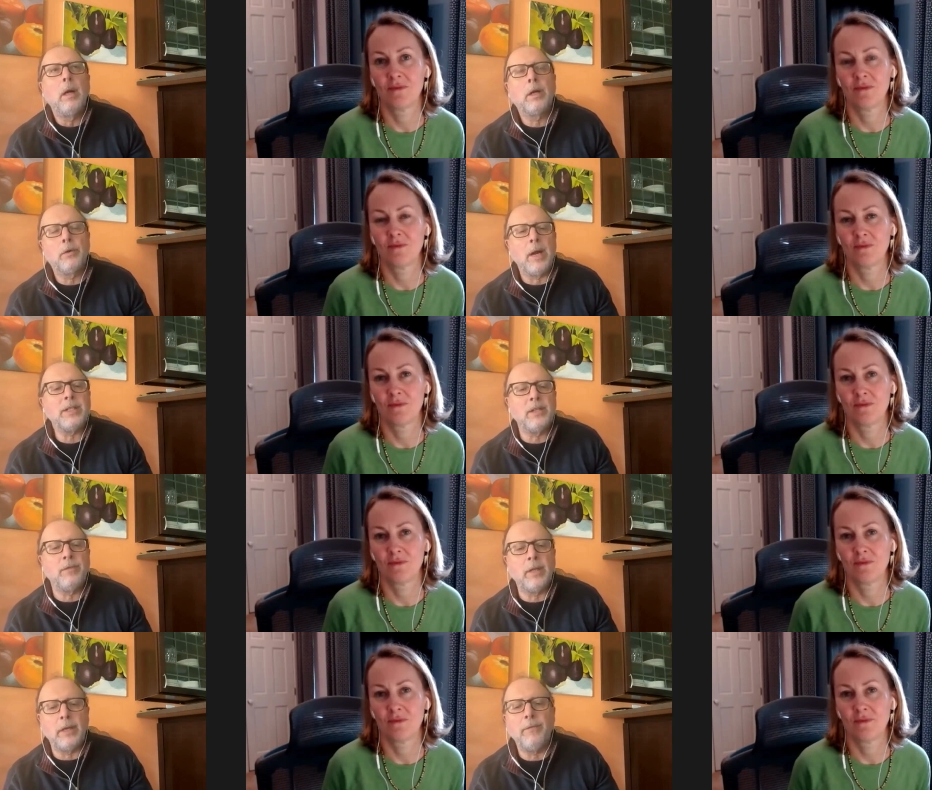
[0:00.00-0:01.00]

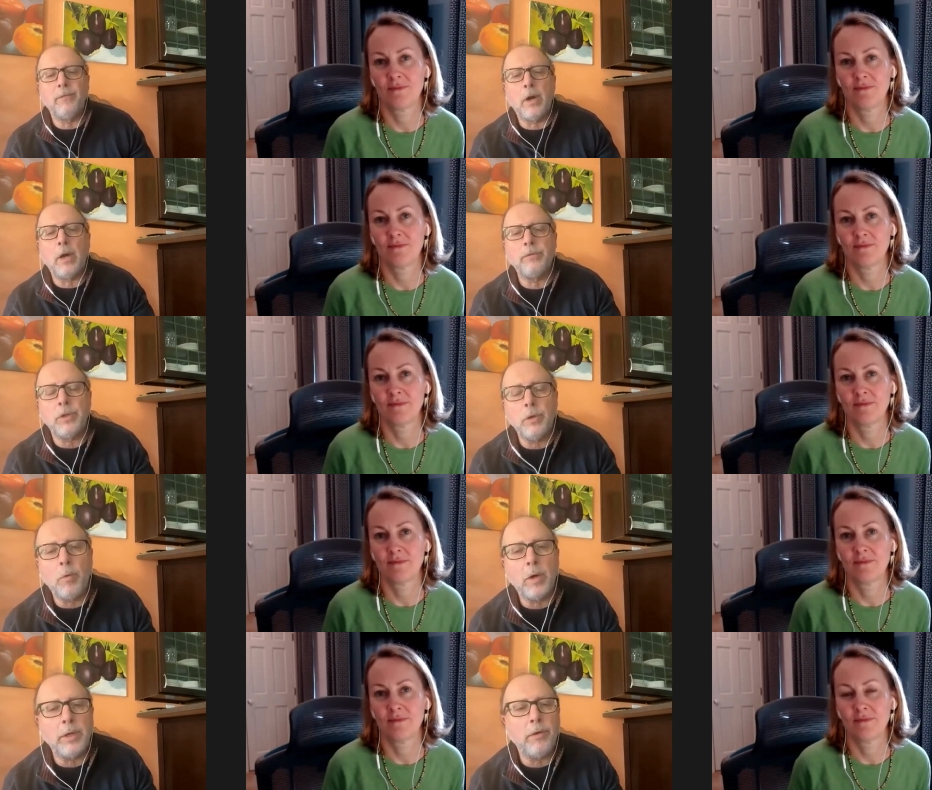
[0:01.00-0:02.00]
Speaker 1: aggressively and involved
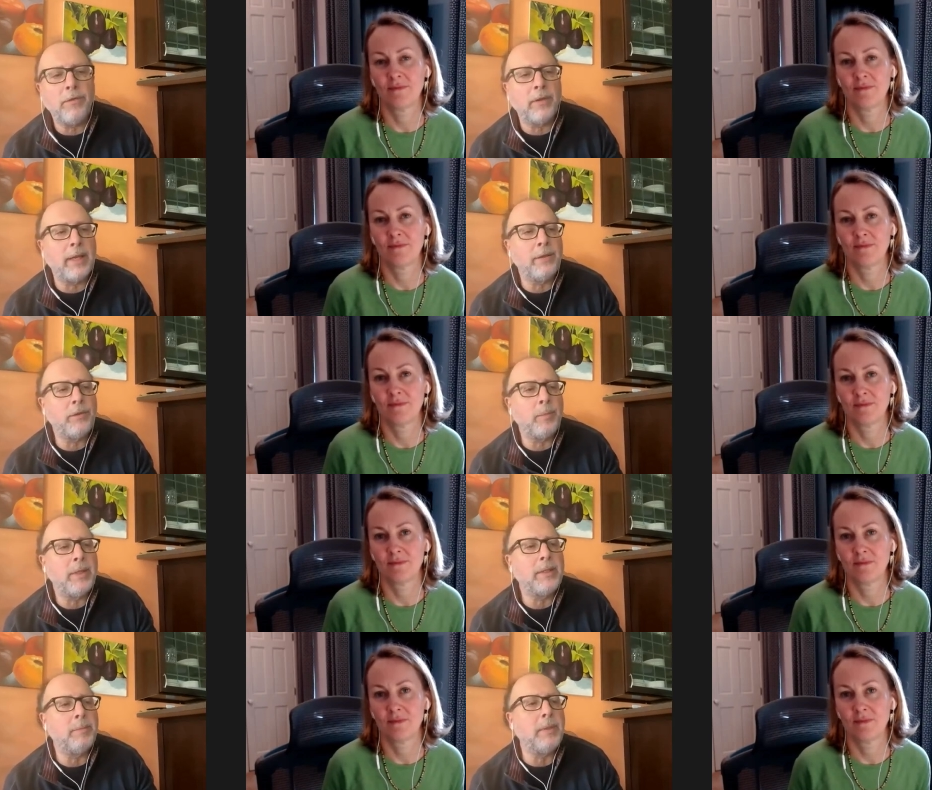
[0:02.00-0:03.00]
you want your philanthropy to